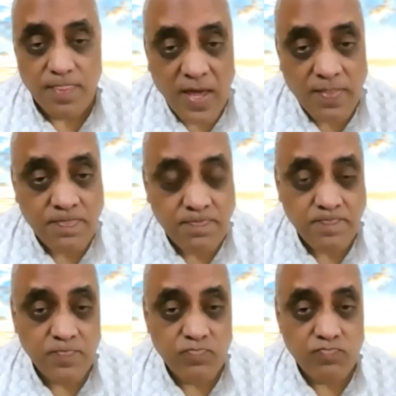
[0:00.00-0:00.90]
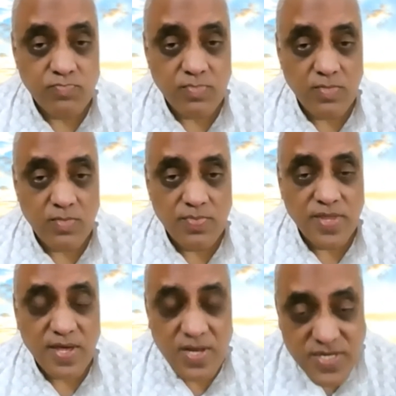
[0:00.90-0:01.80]
Then
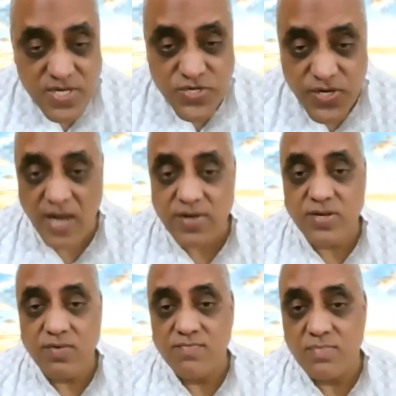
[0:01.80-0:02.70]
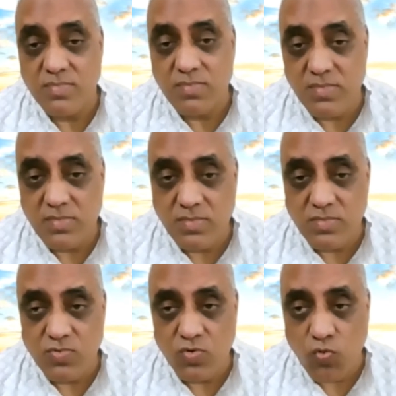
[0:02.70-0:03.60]
there is a state
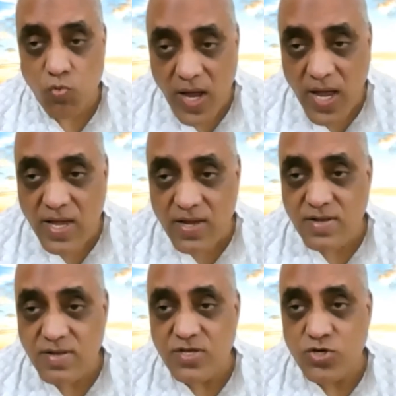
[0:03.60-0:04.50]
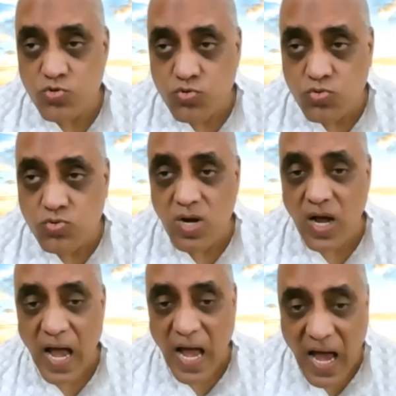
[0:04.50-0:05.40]
where you
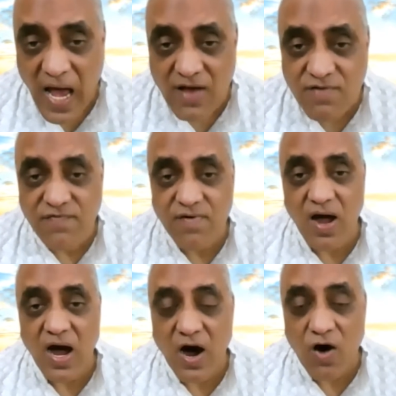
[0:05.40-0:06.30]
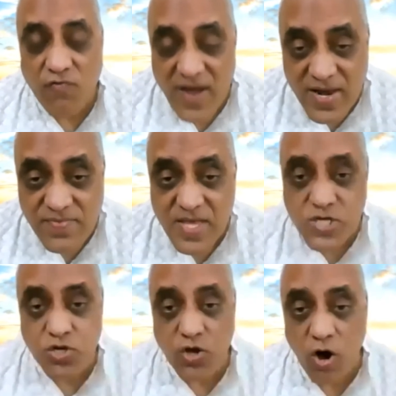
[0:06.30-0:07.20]
have
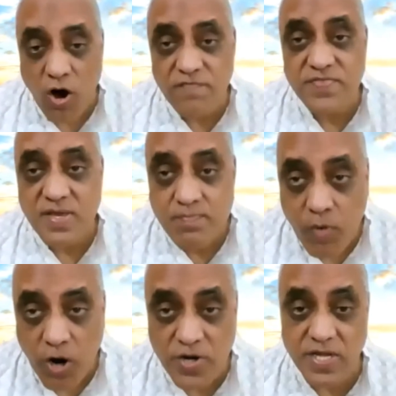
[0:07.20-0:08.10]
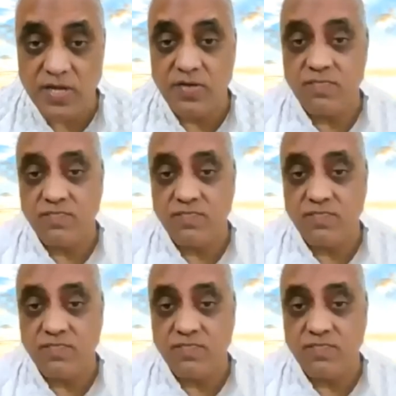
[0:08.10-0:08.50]
awareness of the body.